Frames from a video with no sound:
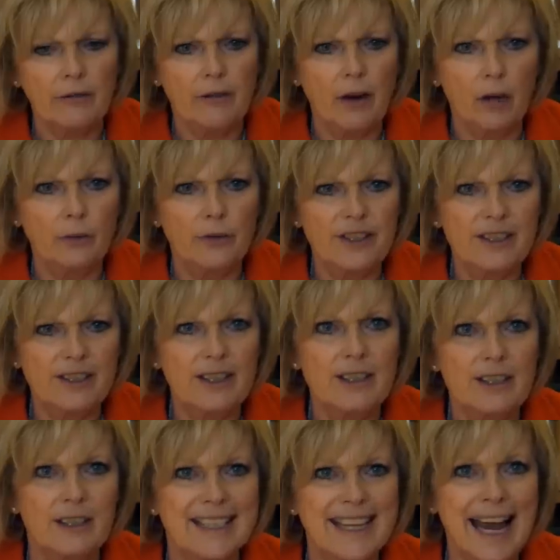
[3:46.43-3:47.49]
far
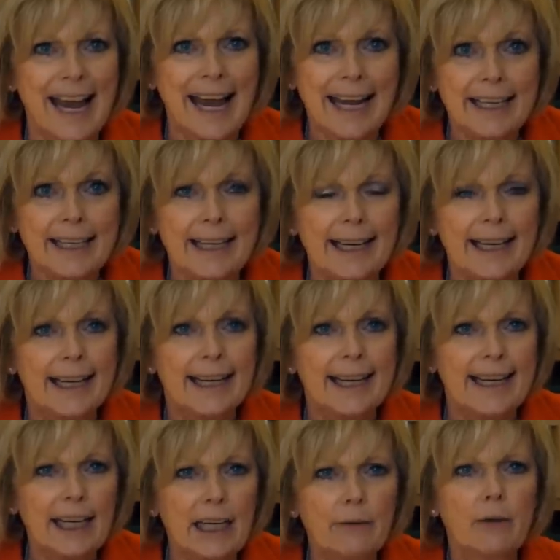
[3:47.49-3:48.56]
resisted any
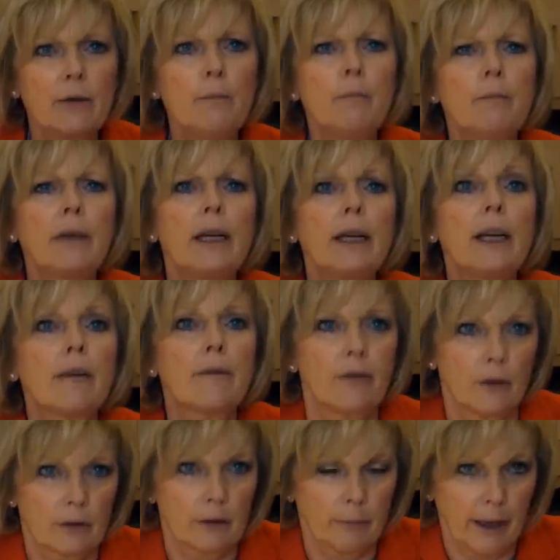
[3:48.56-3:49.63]
even
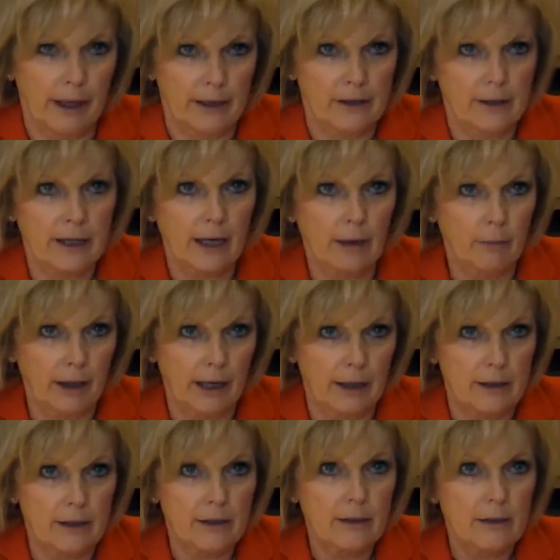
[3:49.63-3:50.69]
meaningful debate to take
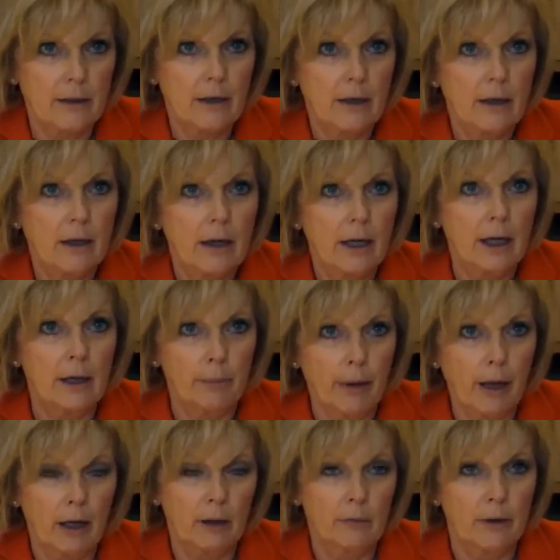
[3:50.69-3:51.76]
place in
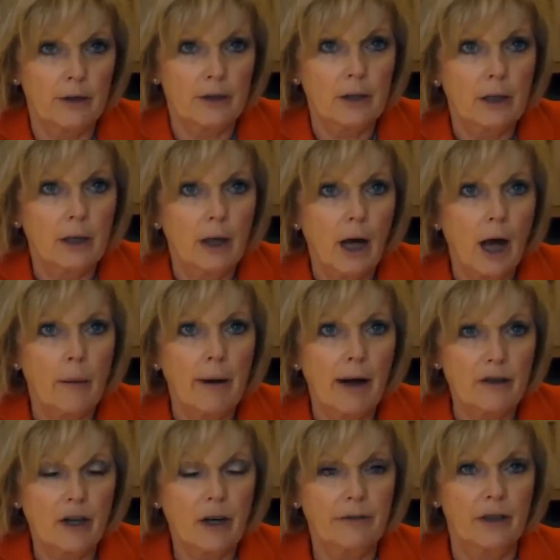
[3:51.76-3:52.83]
Parliament
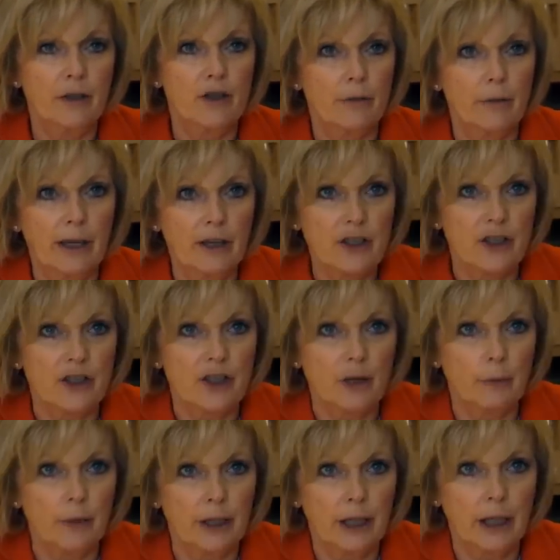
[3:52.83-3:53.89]
about our future relationship
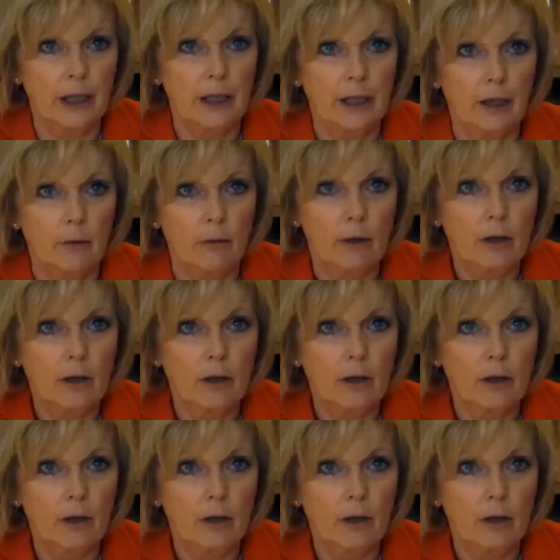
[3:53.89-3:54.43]
with the EU.